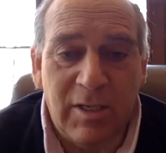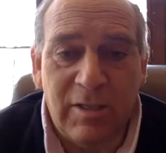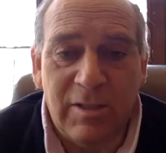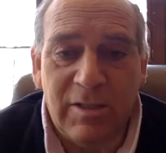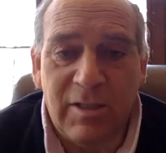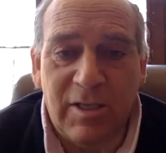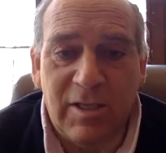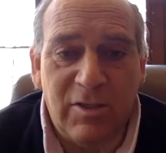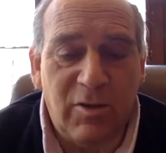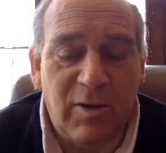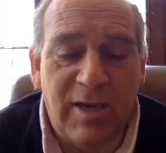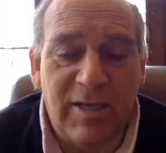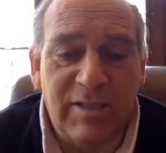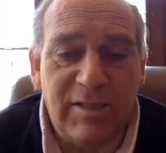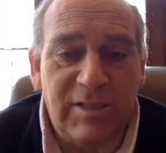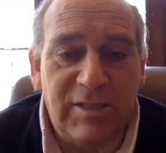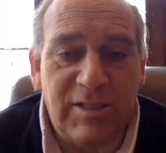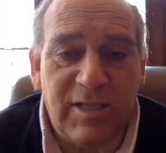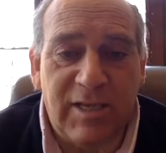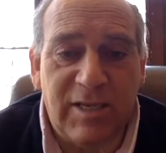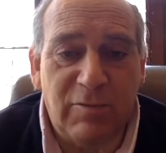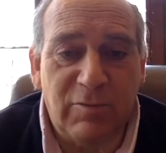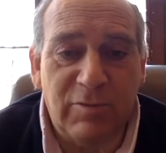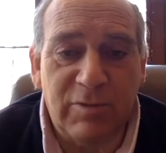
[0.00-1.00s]
that you had to
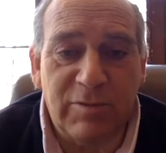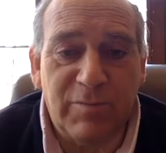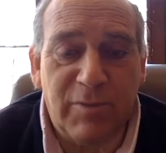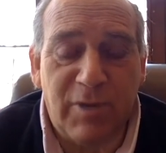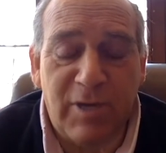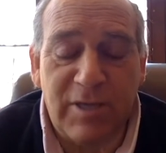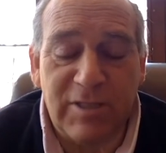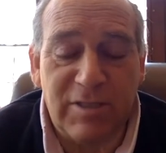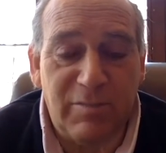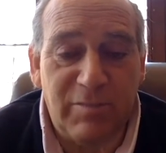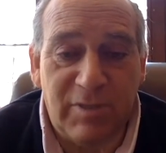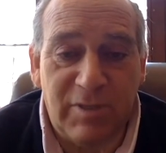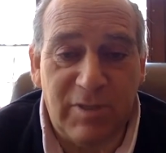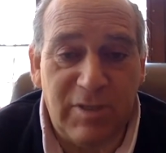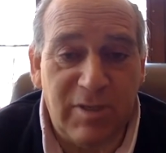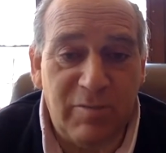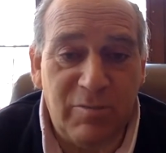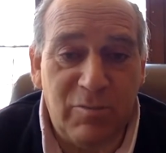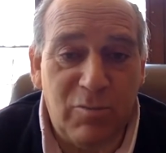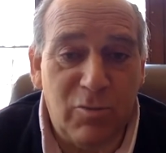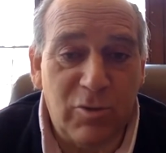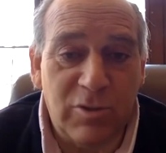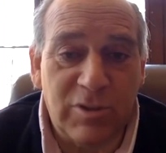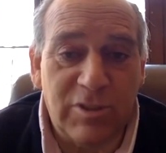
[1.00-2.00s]
take responsibility
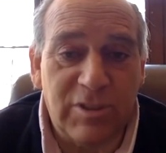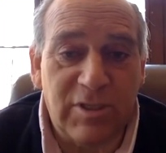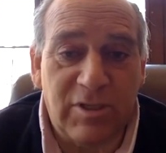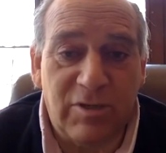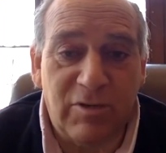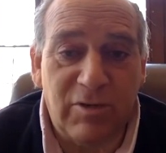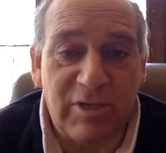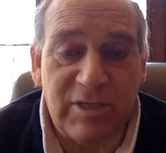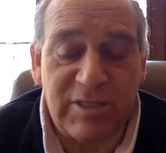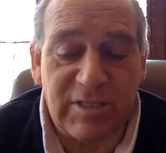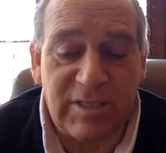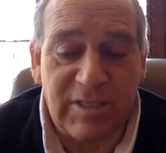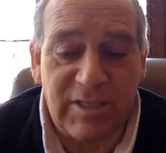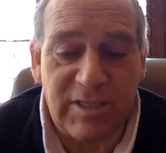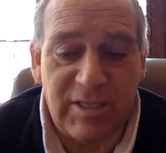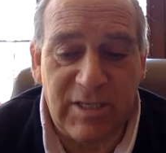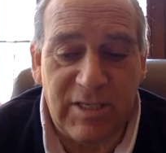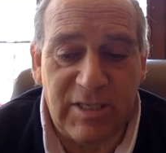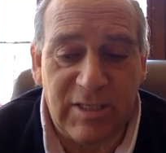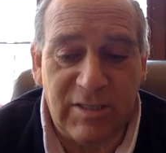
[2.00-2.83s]
more seriously,